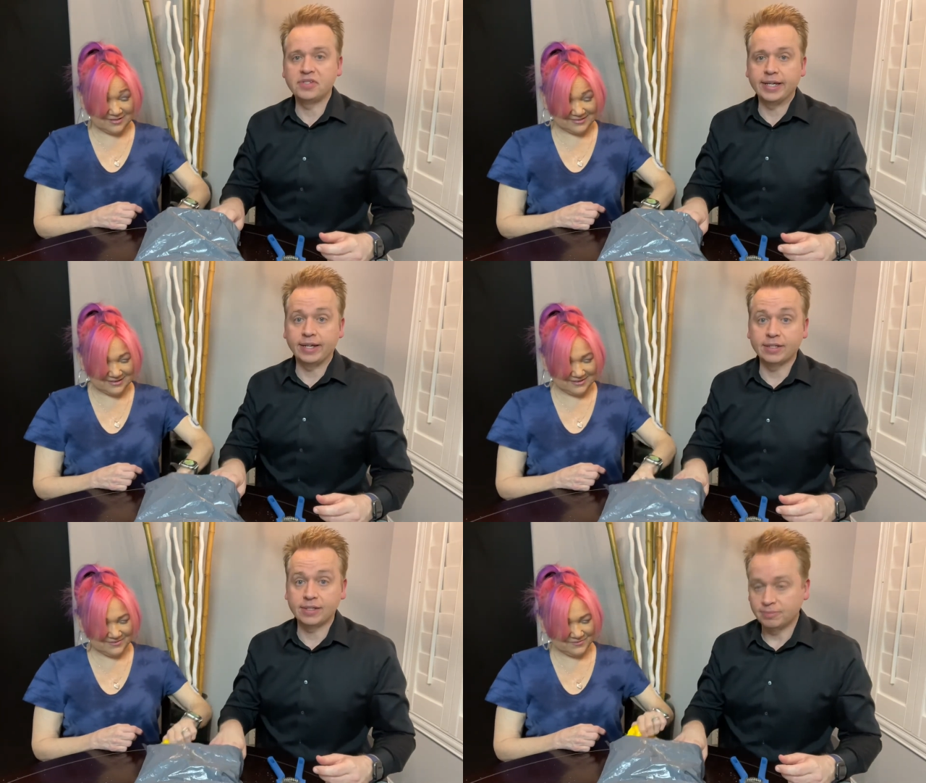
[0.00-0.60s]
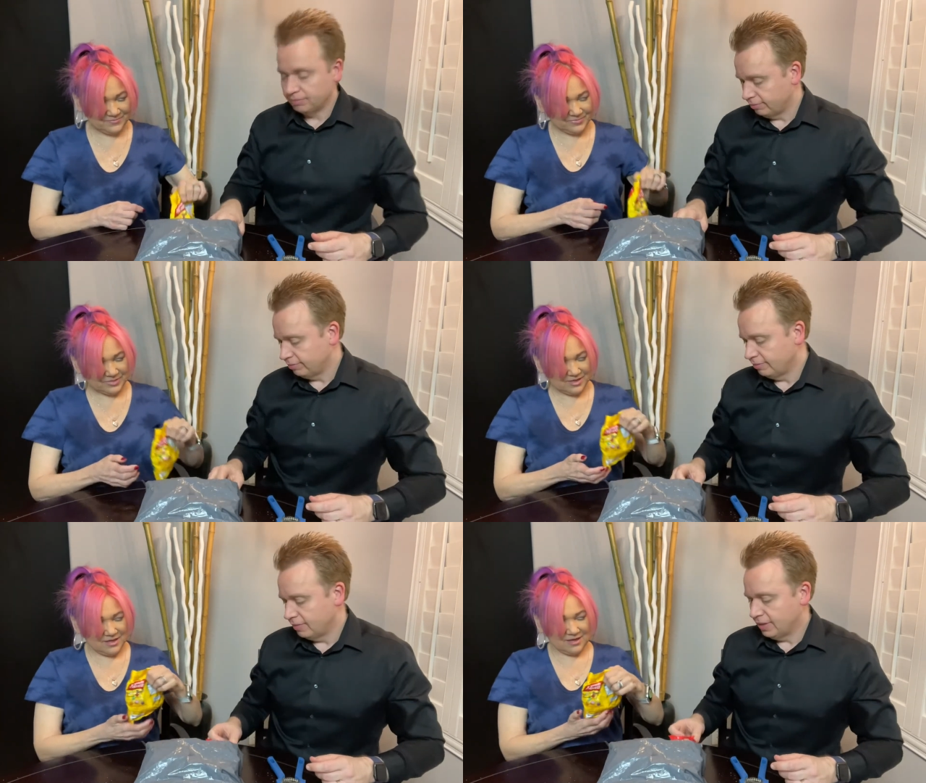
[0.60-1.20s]
Speaker 1: sticks.
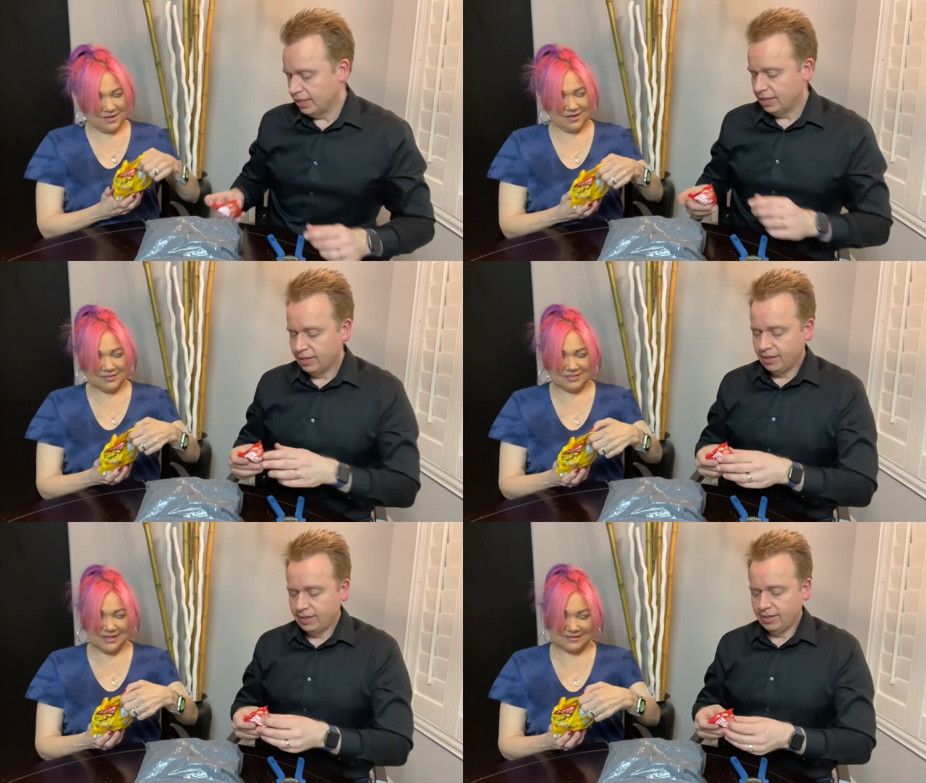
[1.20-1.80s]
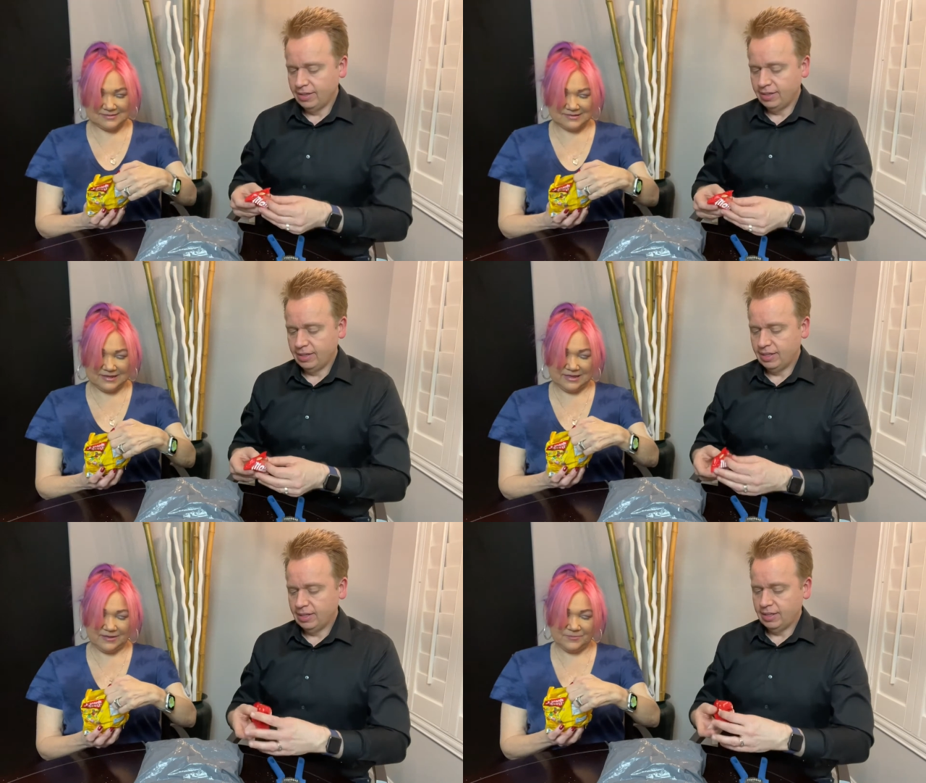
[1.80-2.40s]
Speaker 2: Uh, let's
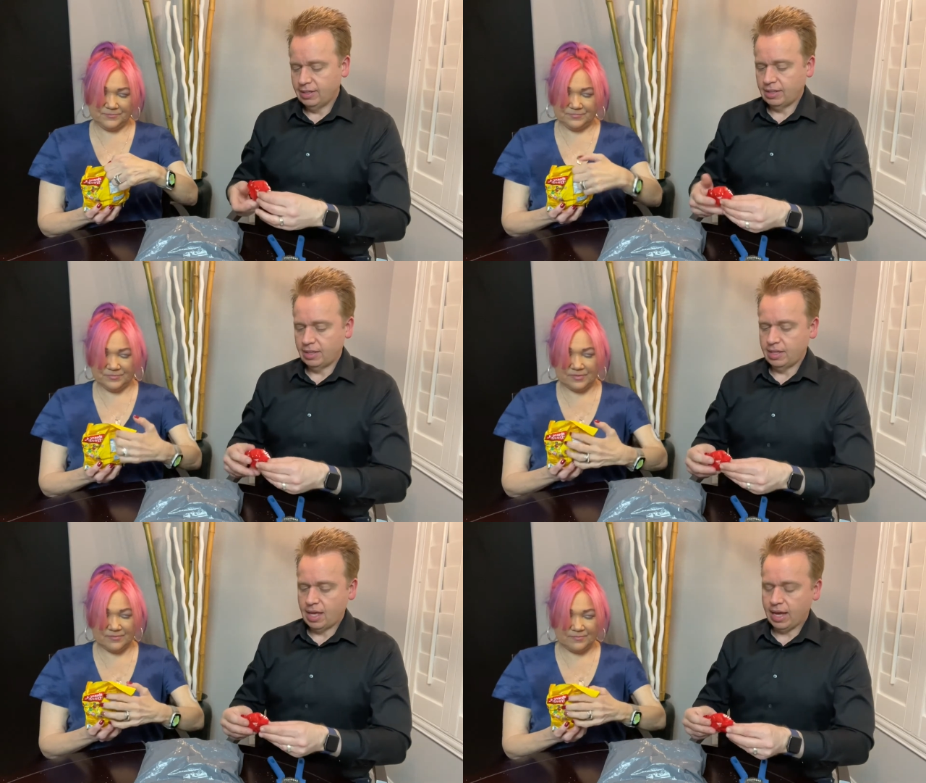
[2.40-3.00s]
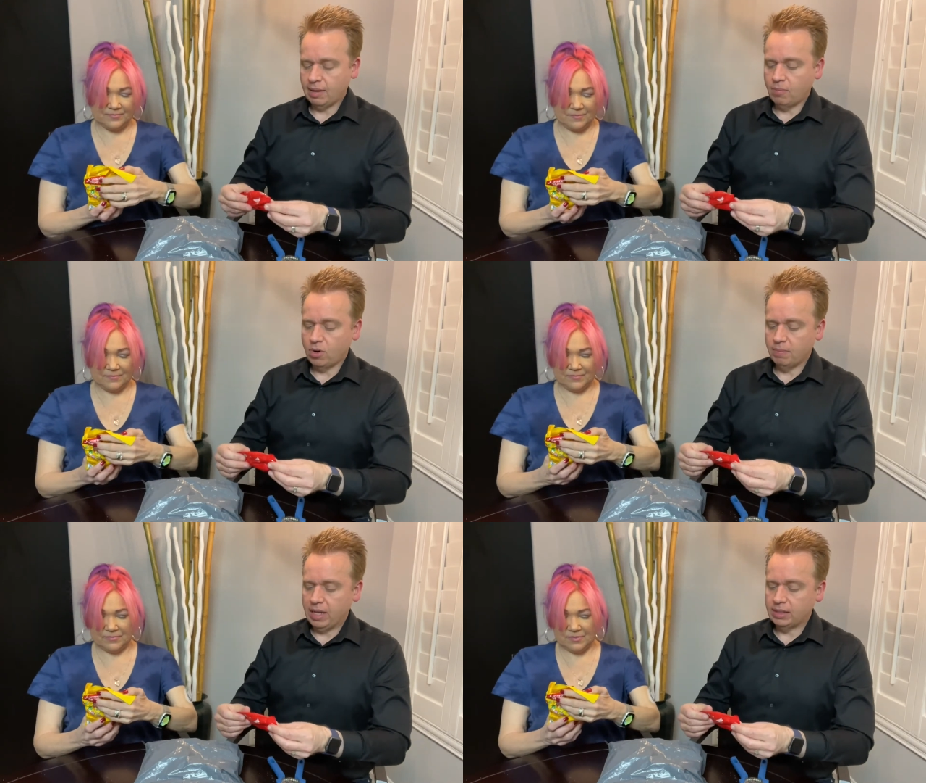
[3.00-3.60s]
see.
Speaker 1: I got
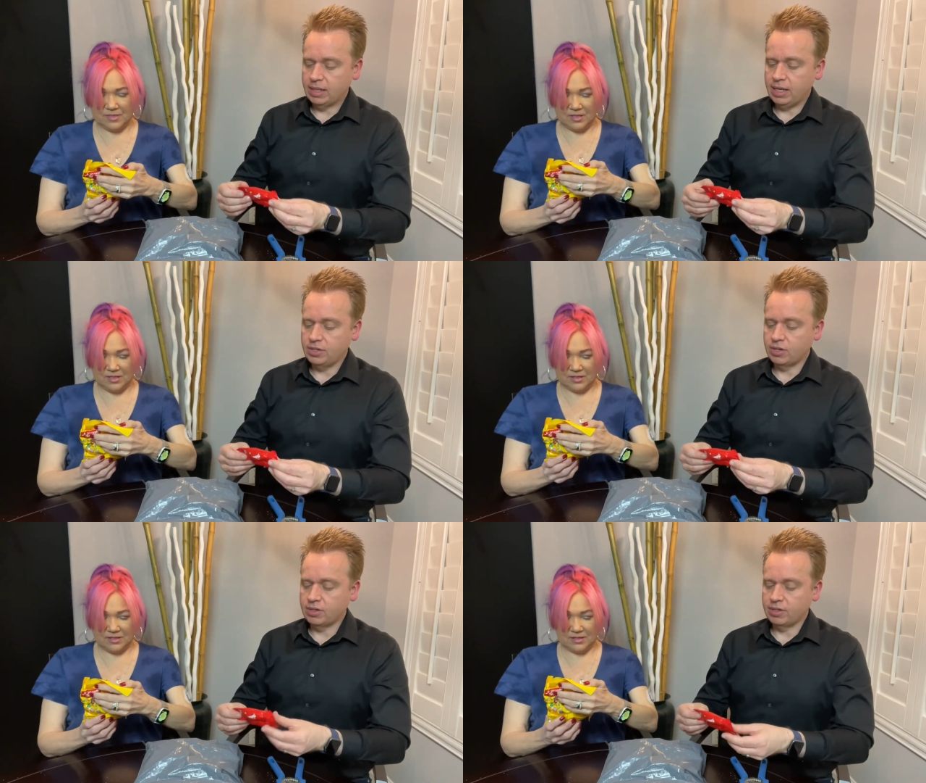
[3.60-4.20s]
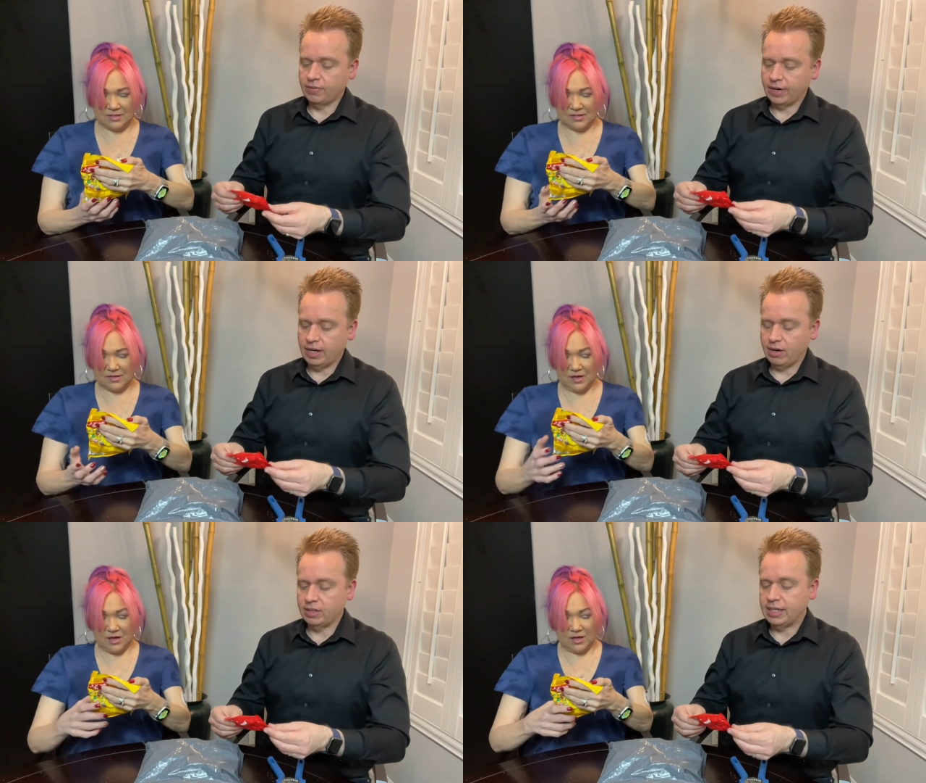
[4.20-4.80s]
Marmel Teasers over
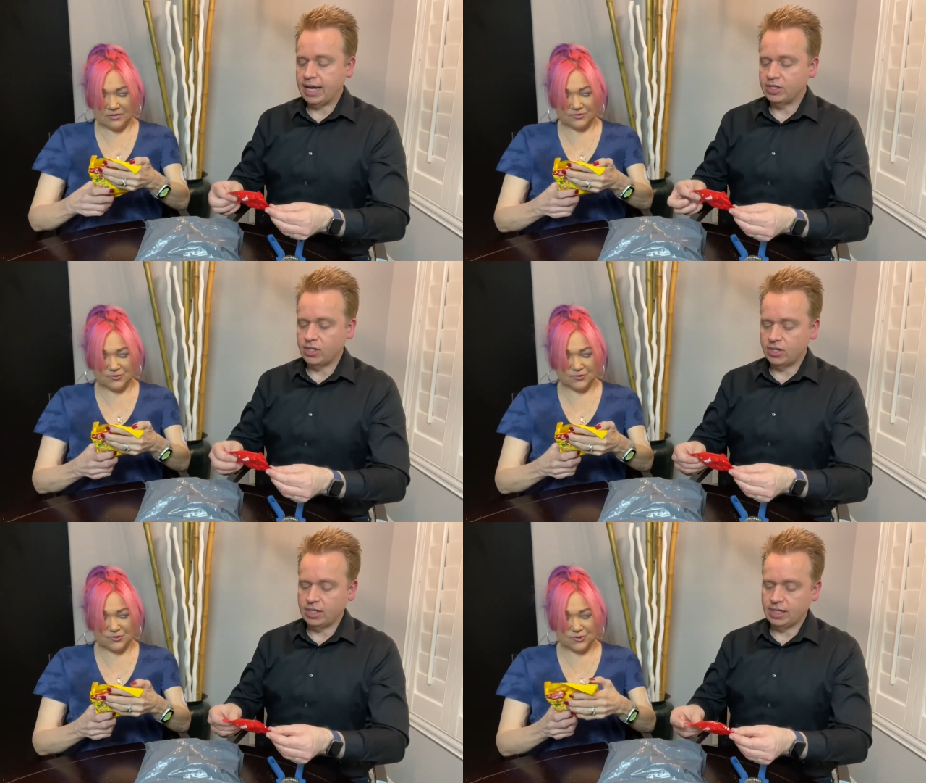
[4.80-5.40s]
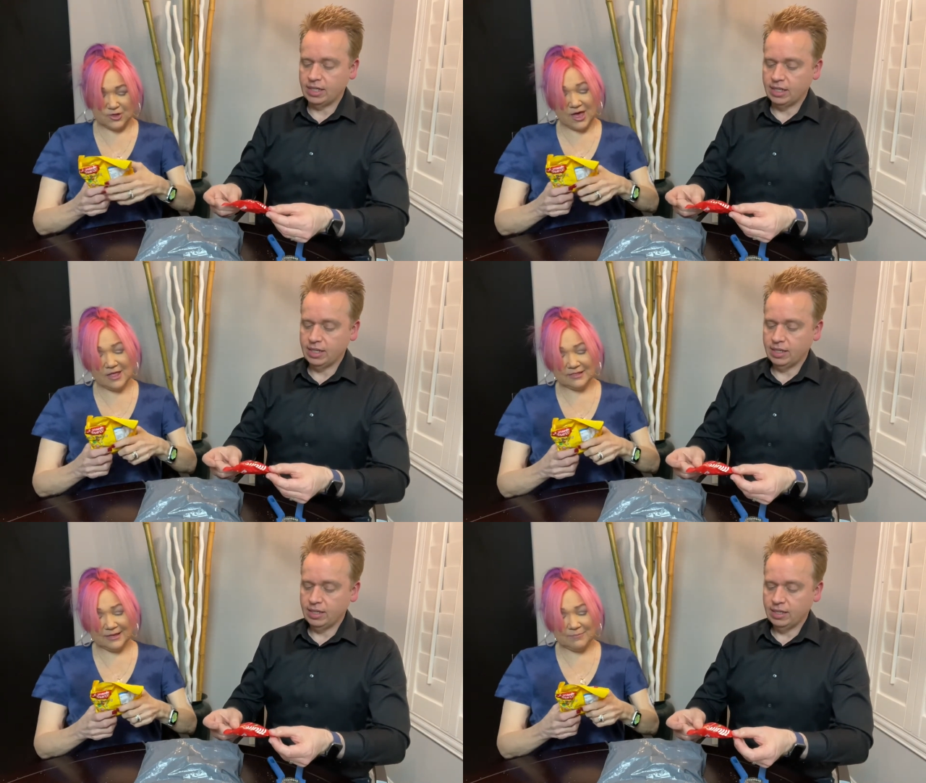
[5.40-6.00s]
here, Tezzers.
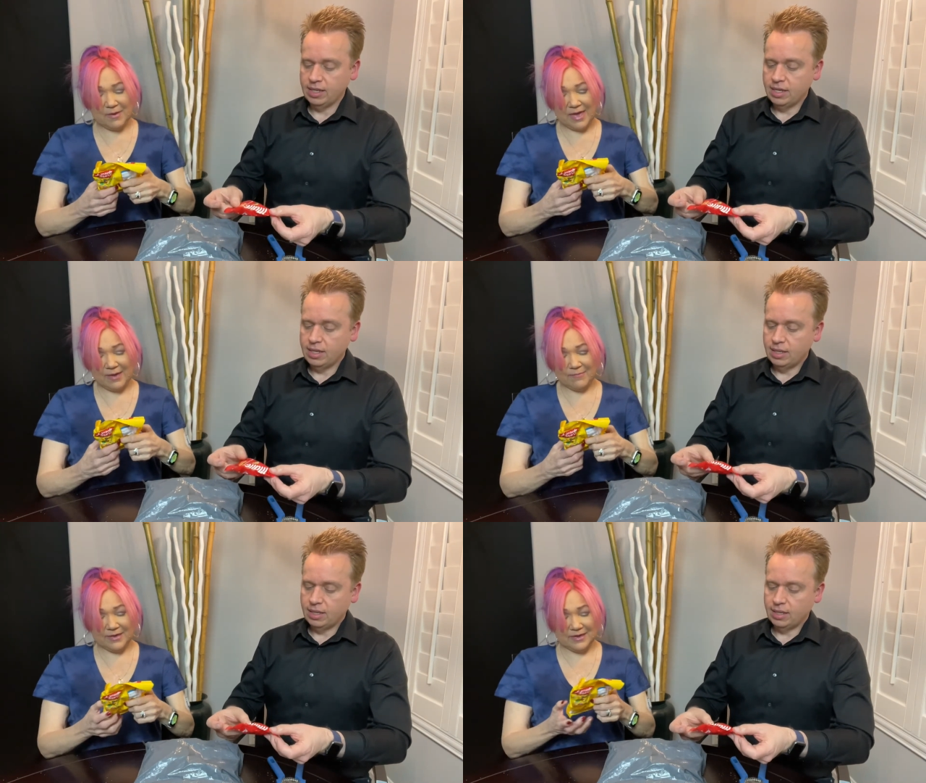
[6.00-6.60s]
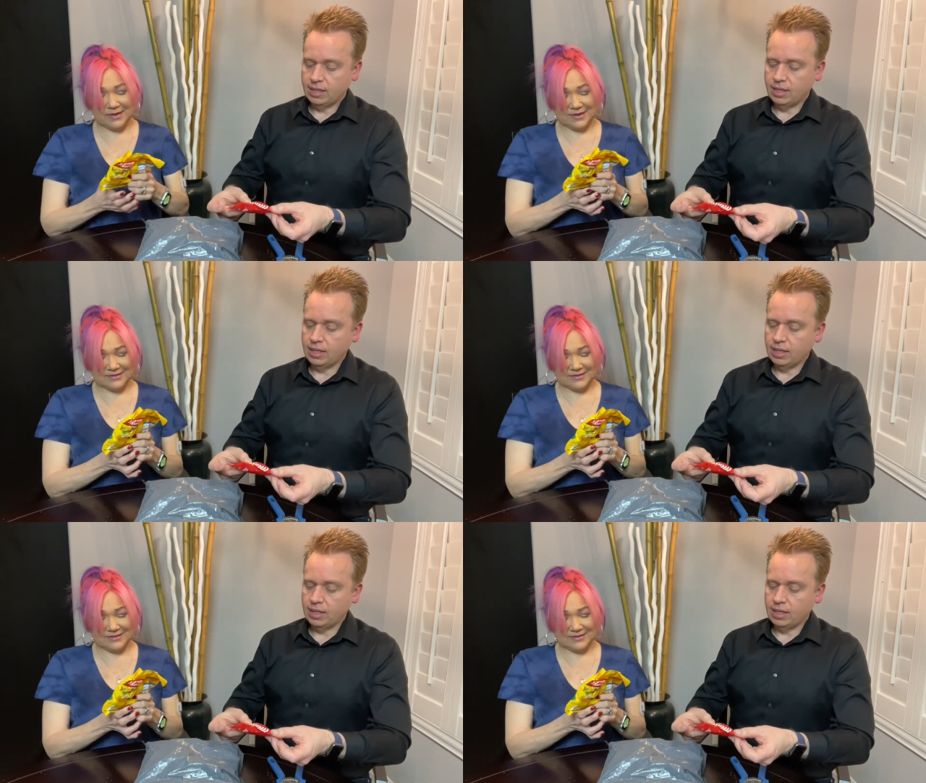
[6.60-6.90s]
Jelly
Speaker 2: baby. The